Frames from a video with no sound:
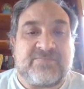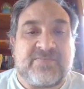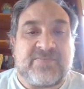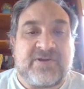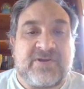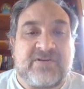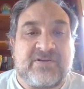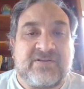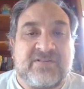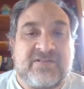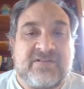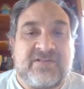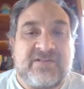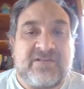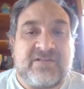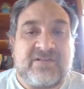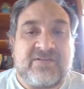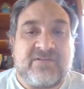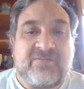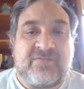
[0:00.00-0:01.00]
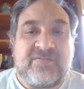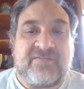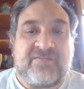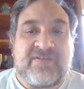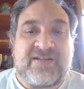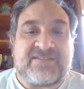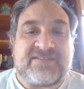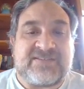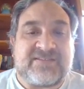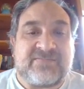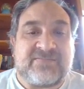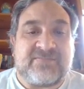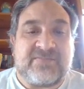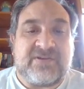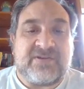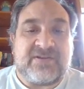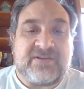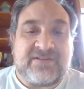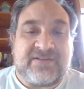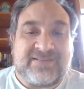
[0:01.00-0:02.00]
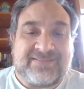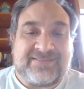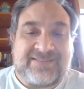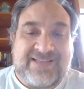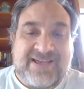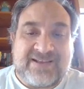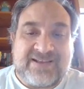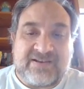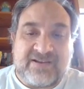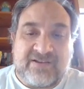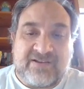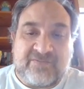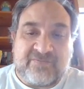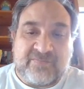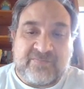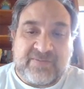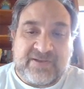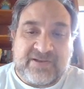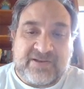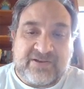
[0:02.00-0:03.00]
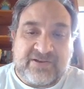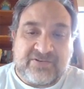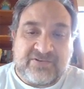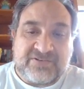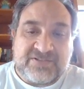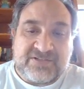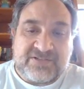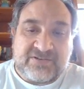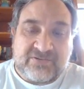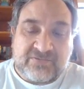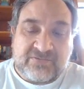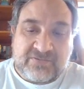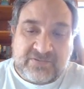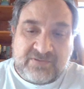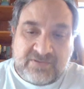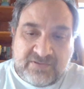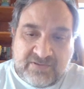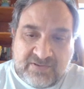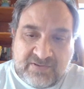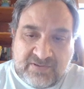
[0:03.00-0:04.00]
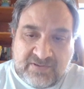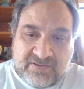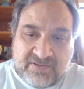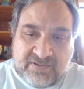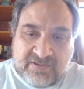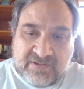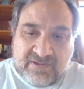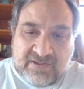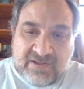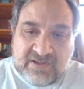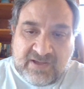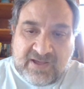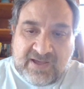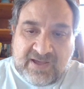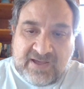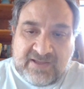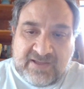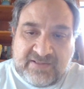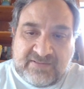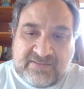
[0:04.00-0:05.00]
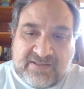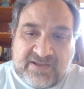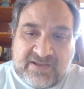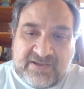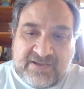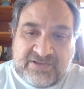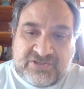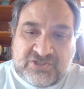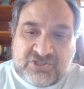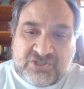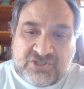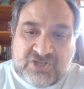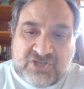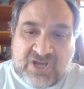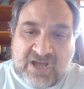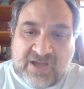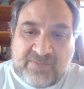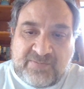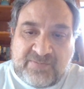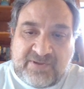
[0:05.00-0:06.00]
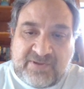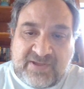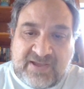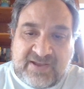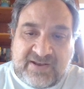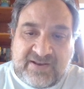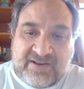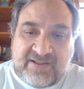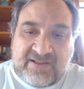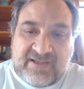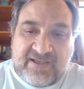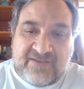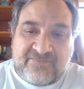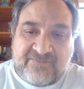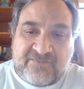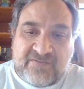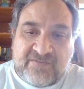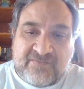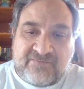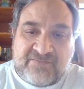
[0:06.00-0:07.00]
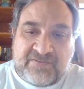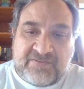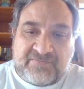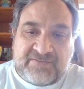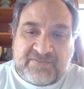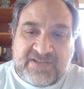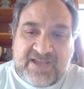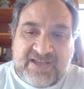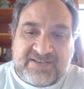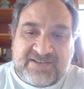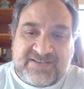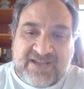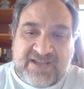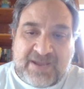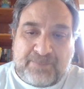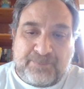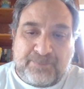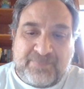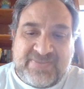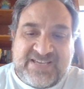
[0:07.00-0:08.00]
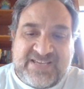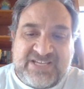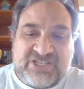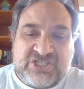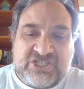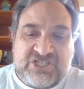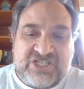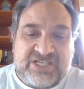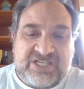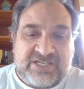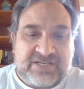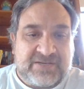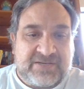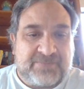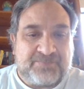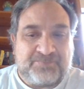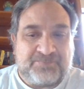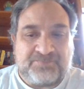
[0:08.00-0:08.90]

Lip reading: but we've got some Latin alphabet here too. Online shop at f58.bg.